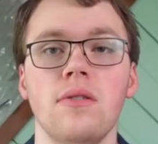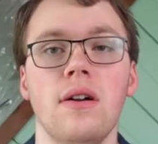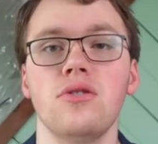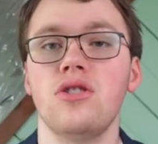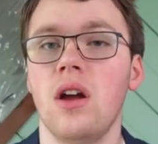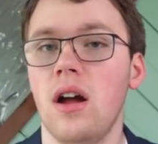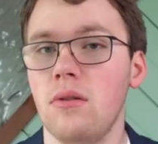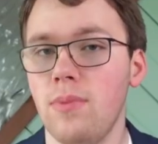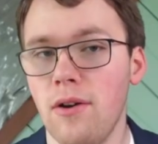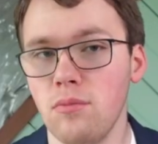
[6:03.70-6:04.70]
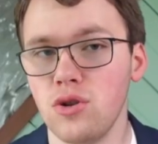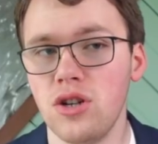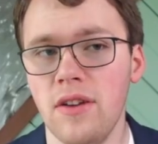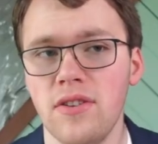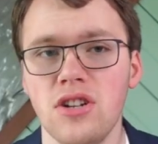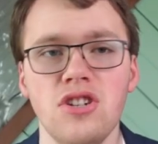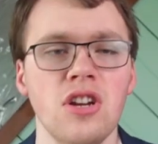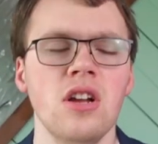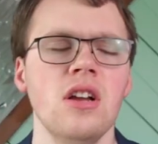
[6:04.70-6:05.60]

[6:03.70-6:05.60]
around Pavel Buchnevich.